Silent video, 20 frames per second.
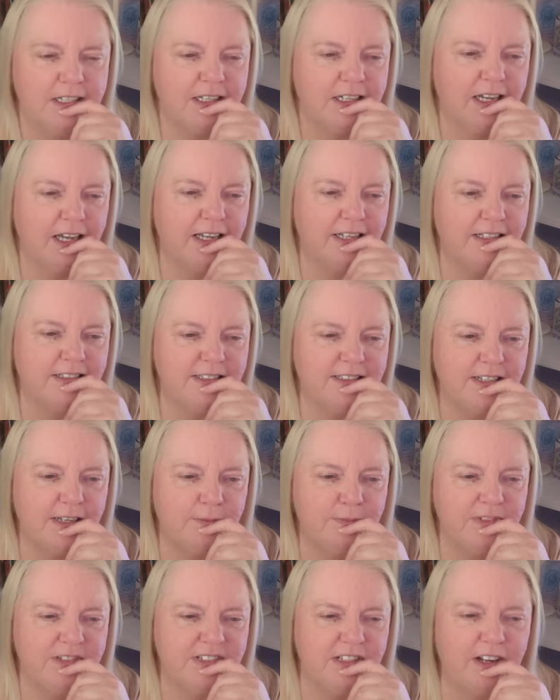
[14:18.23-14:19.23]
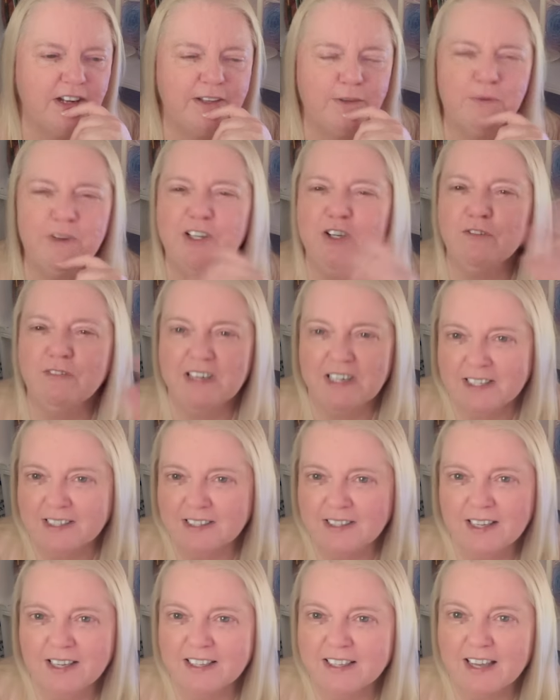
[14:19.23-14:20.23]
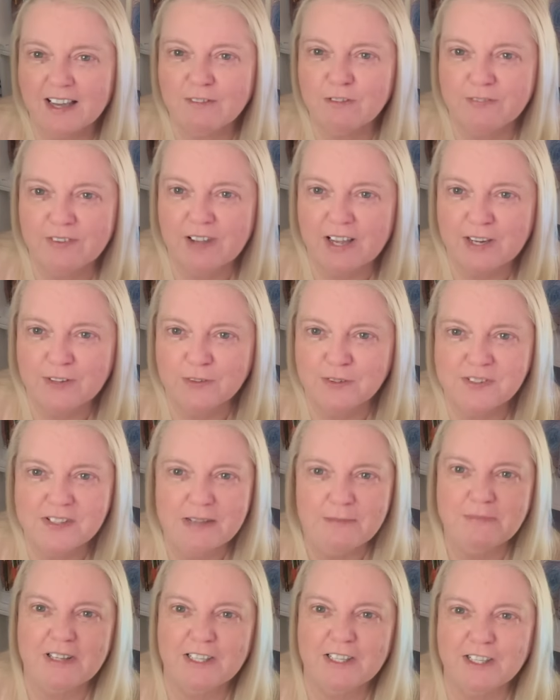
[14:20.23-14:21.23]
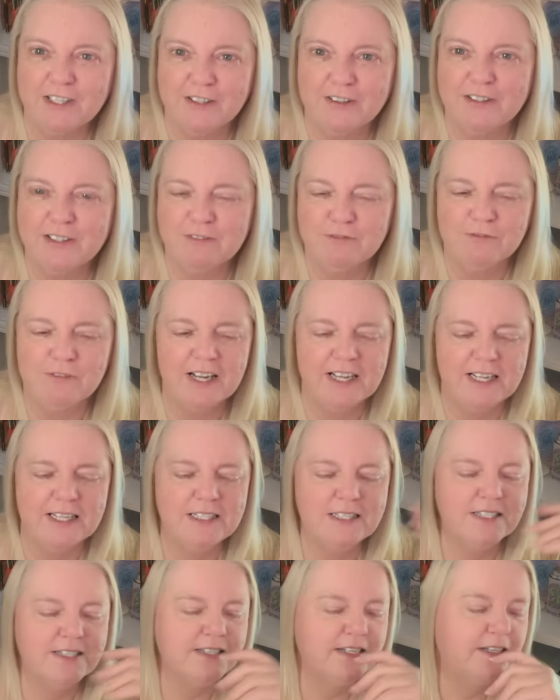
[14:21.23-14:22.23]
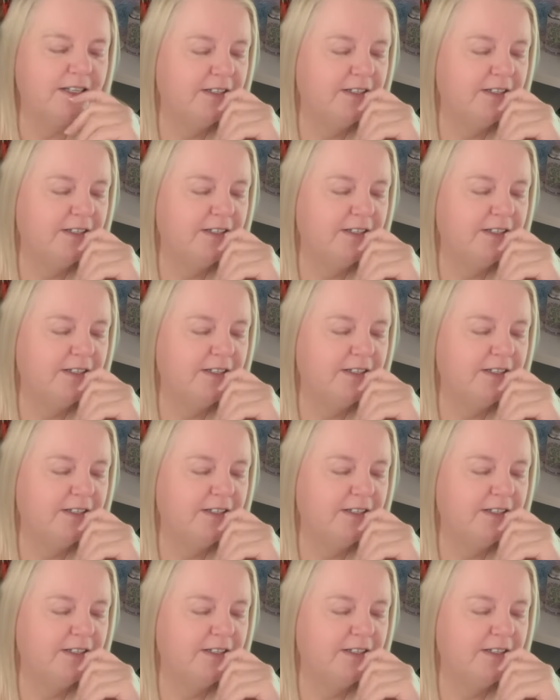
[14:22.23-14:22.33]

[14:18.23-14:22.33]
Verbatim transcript: and um, it's like when you're in a, a, caravan or something you know and it rains